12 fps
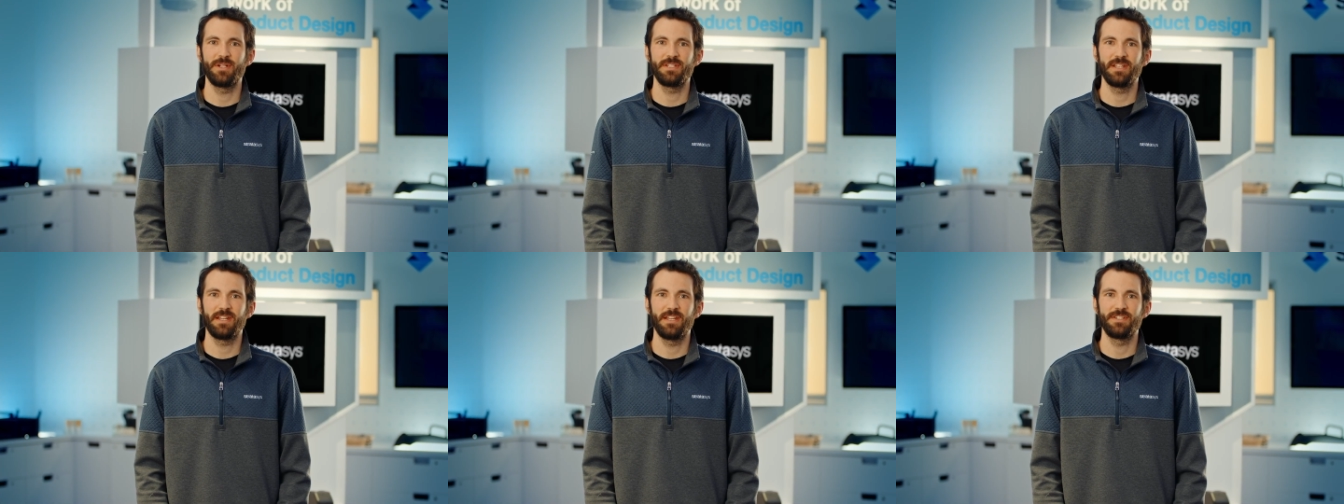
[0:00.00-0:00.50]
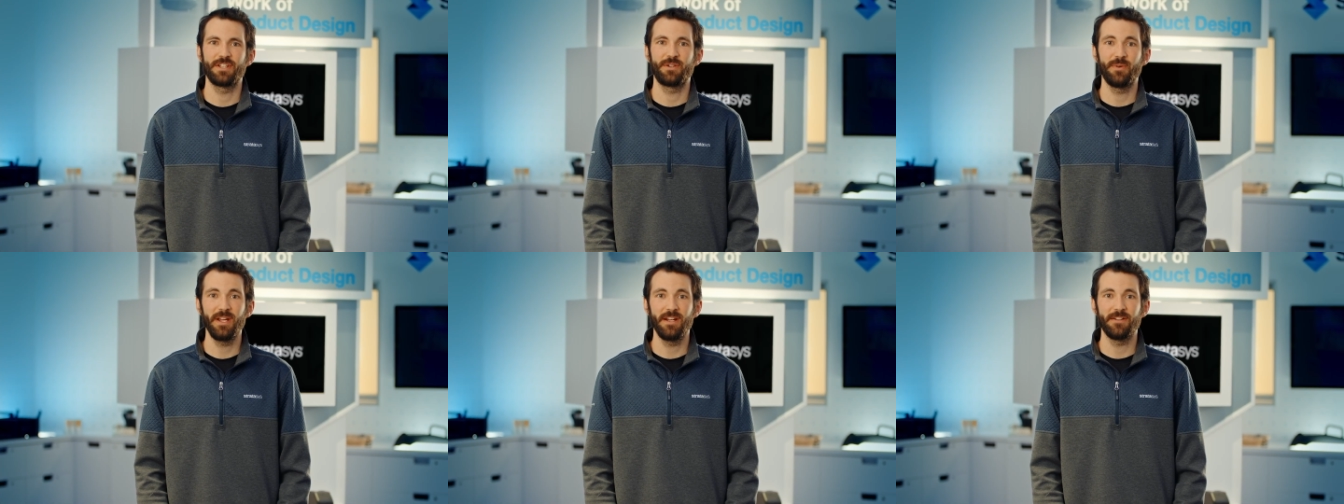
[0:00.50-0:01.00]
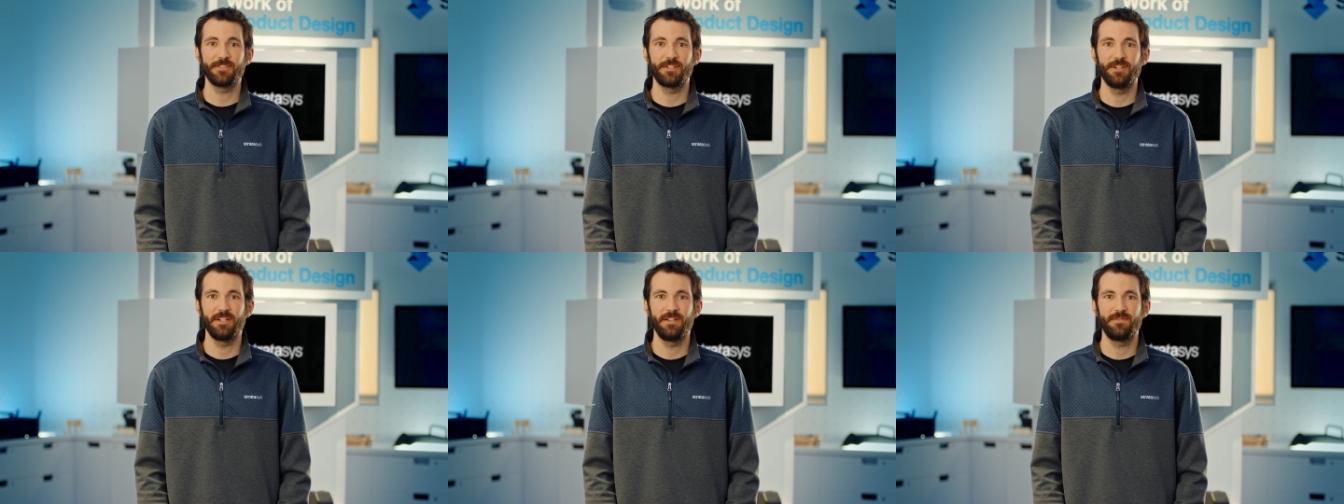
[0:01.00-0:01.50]
printing is a great
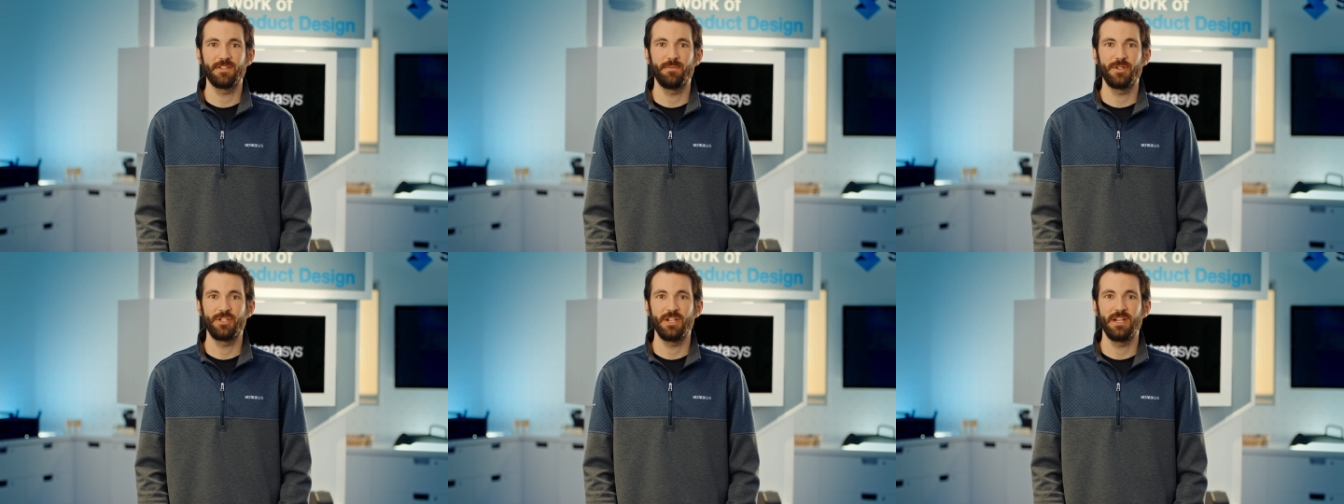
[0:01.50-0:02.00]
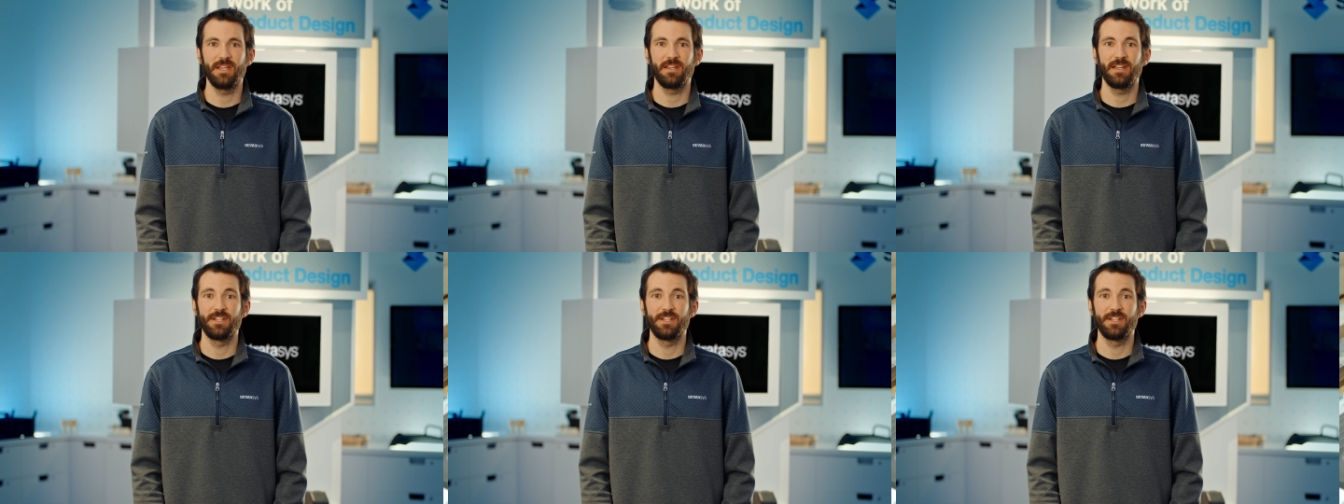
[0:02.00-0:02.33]
alternative to machining,